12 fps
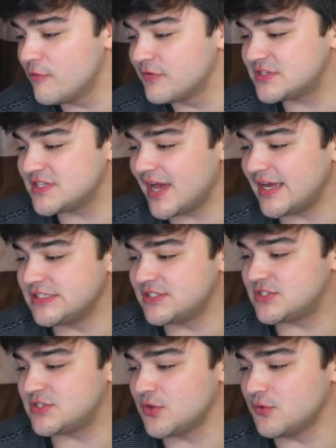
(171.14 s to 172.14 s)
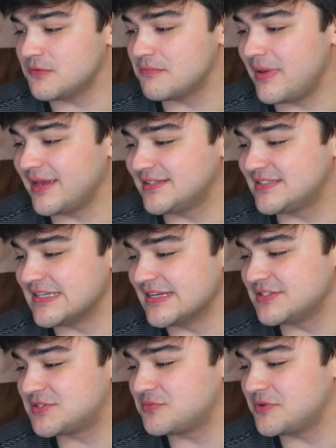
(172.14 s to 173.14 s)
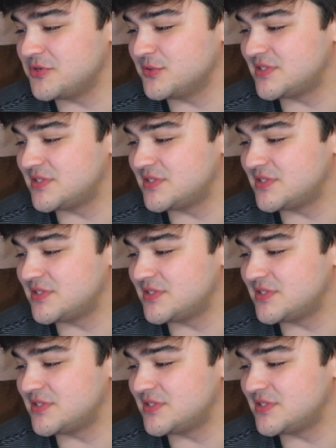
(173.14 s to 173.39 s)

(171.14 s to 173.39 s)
oversized suit makes sense when